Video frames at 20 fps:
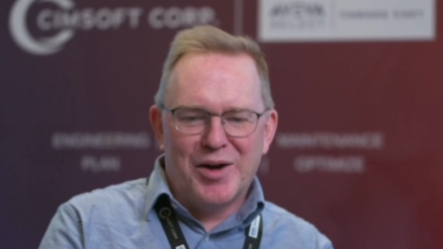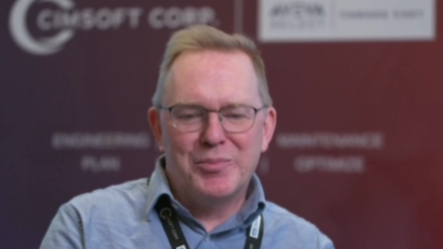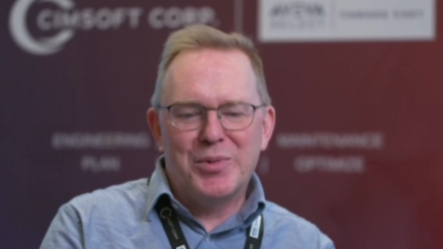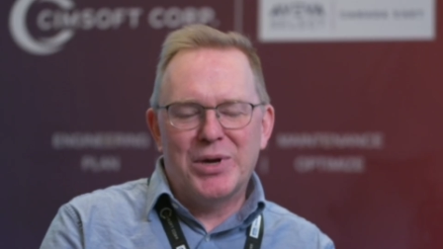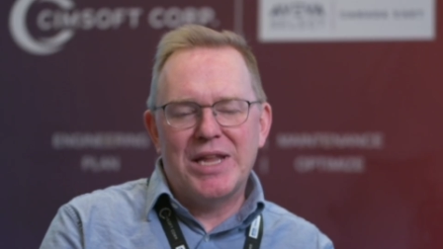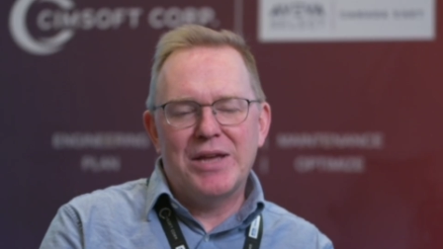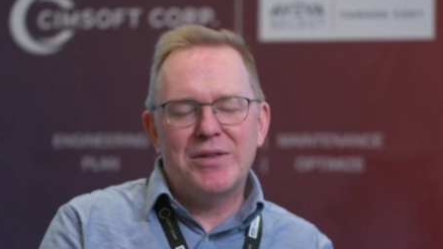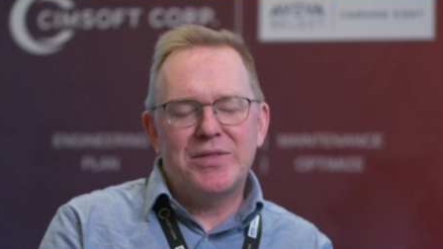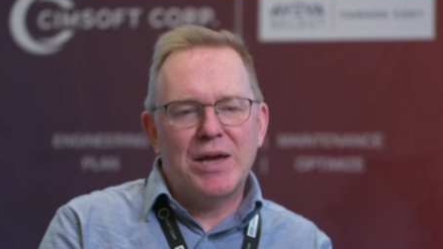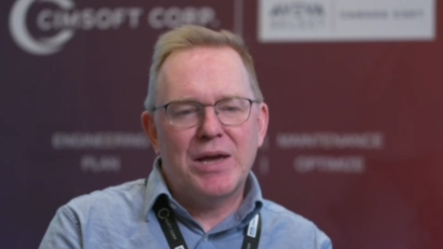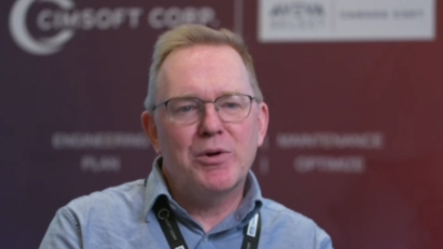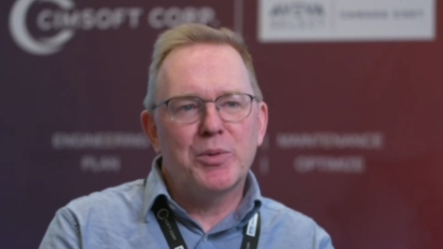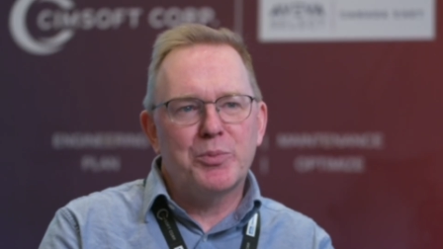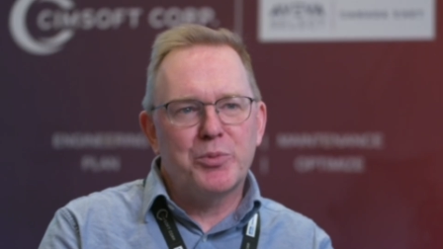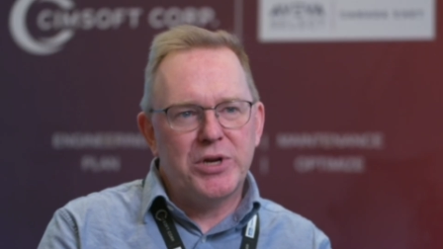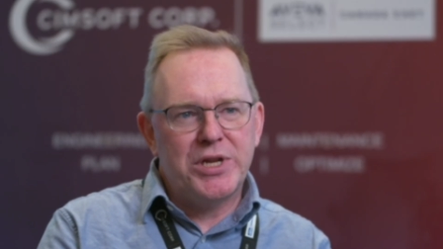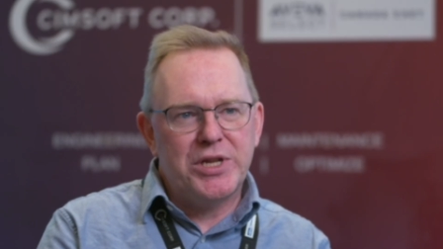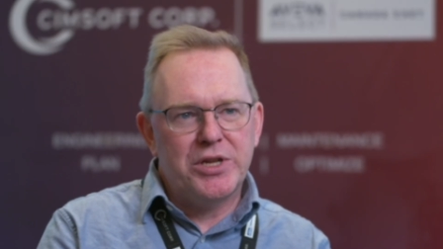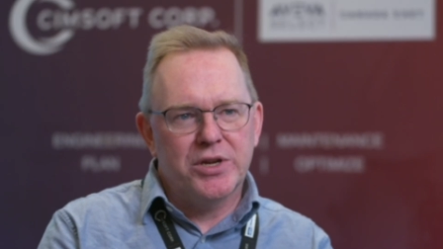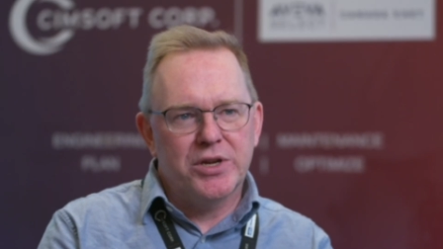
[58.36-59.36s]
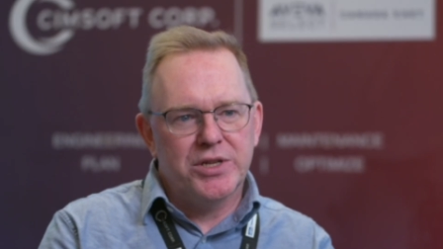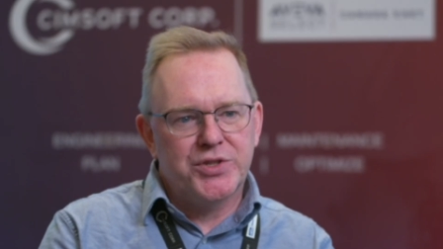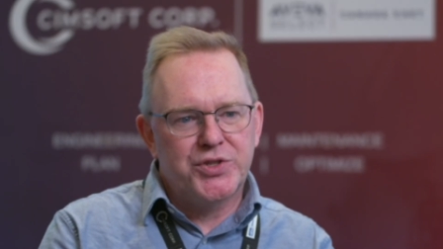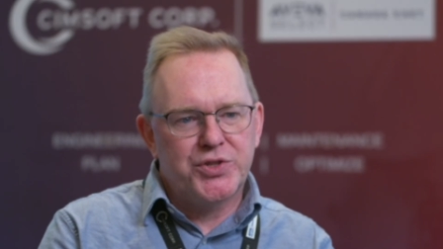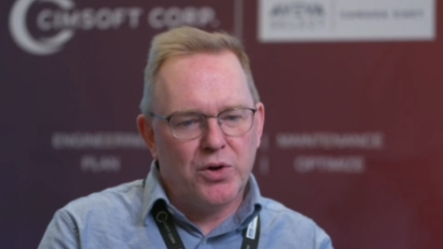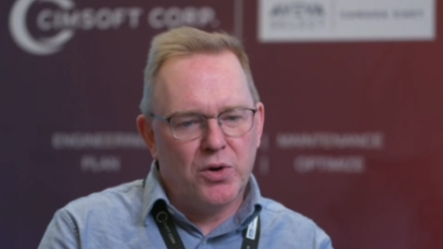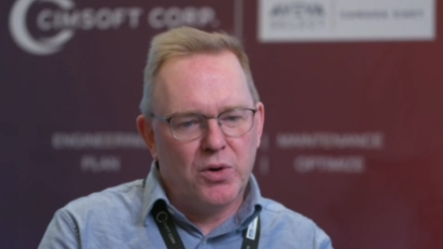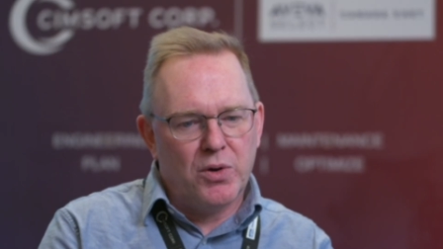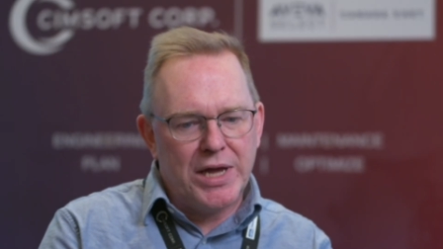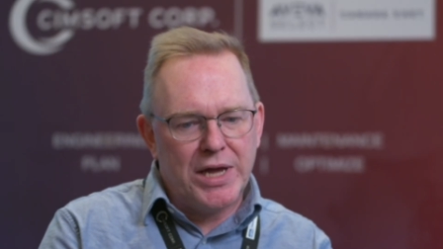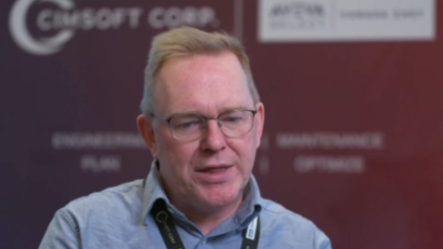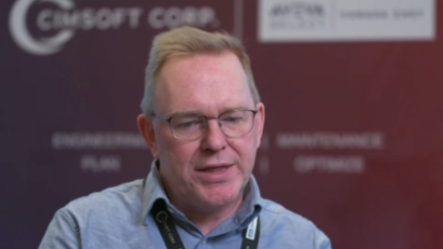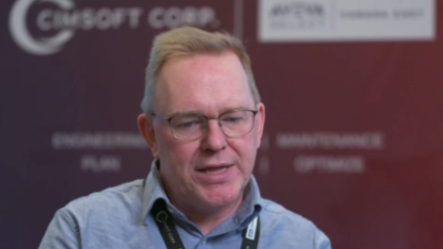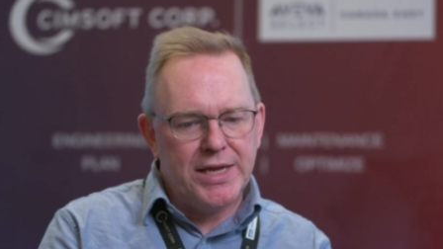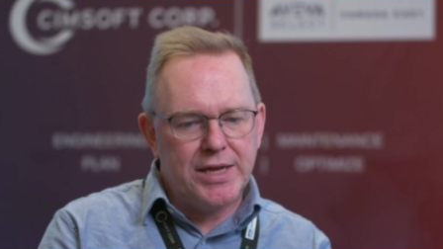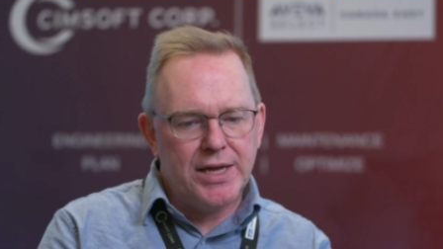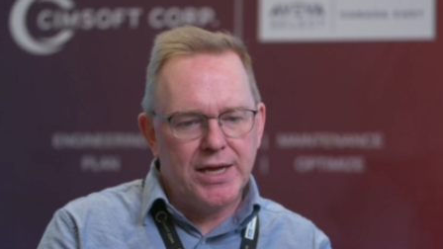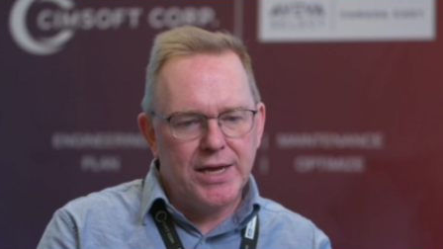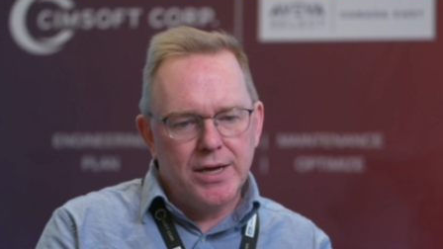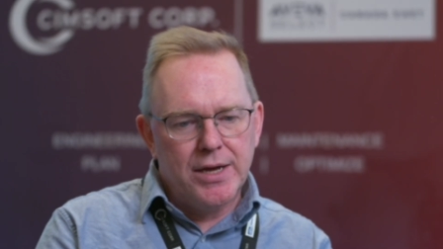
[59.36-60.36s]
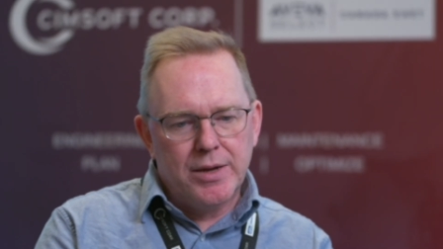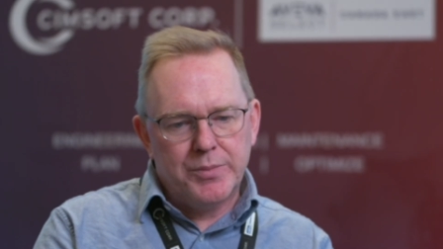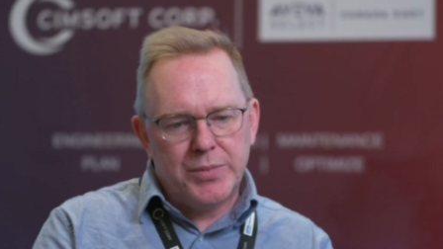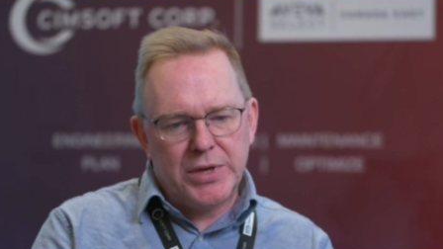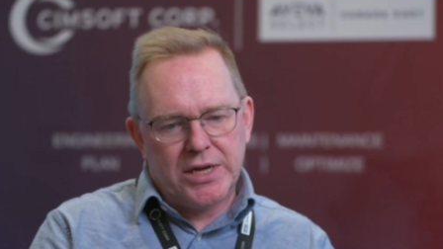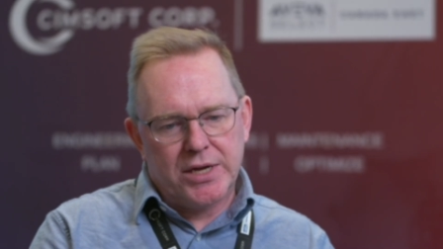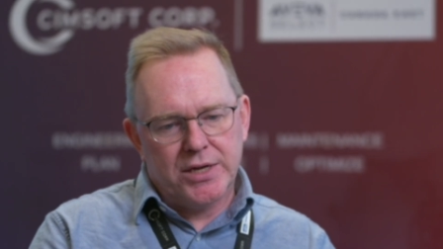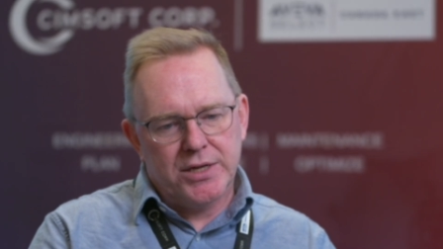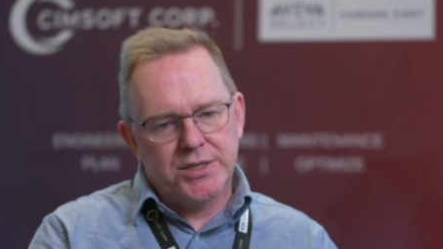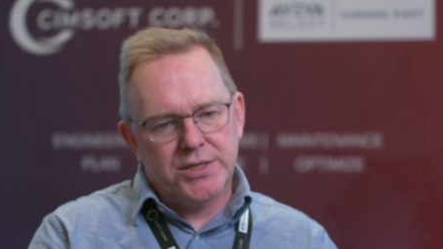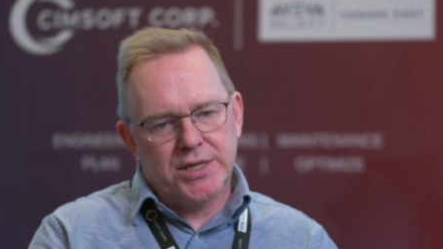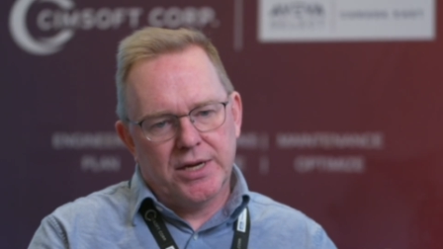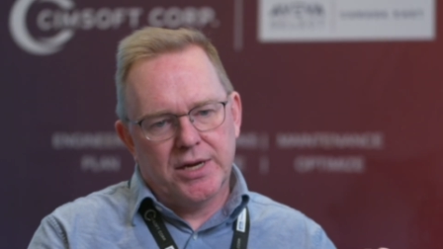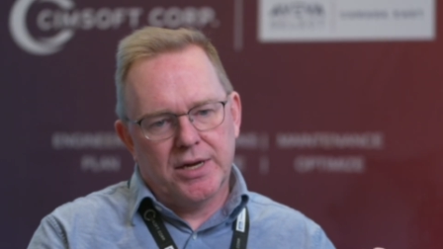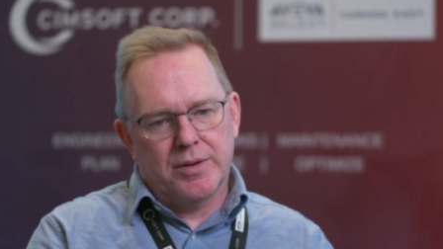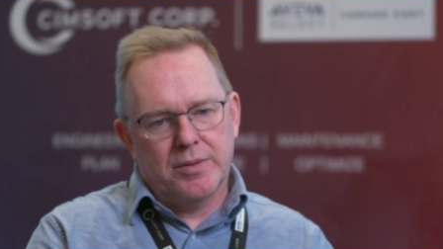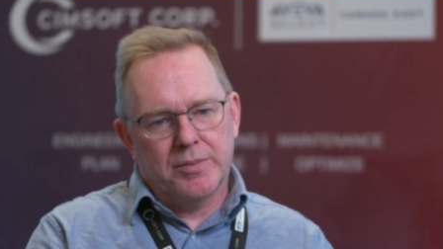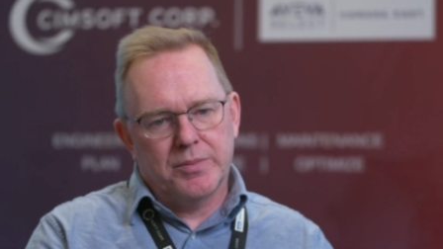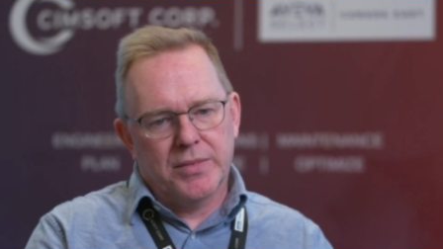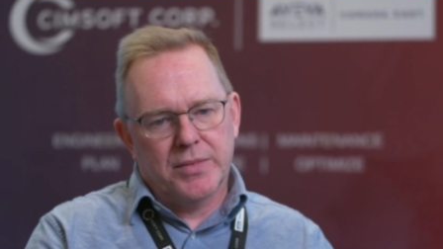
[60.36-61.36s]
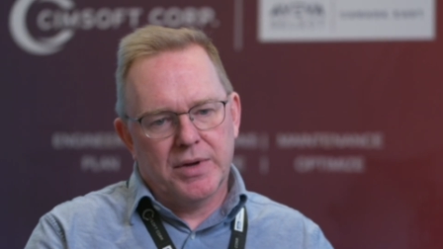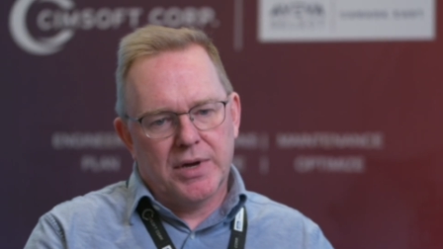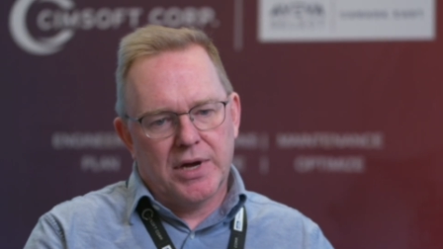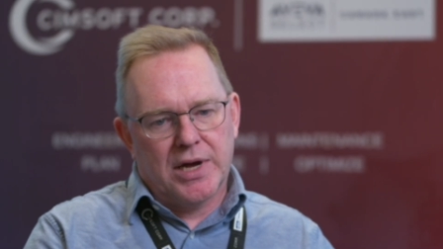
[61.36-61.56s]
Um, but they, they, were pretty good. So I think because um,